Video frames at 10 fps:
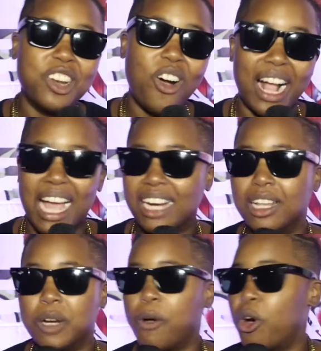you know, I got a
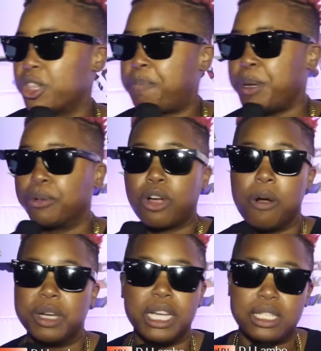lot of other people
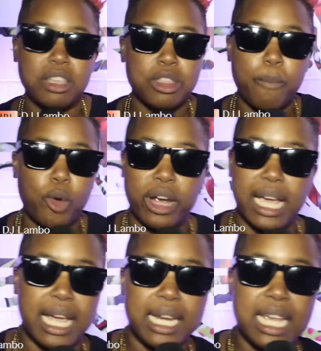coming in. Cynthia
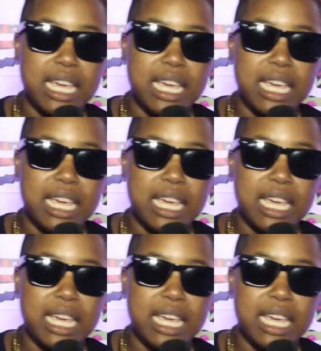Morgan,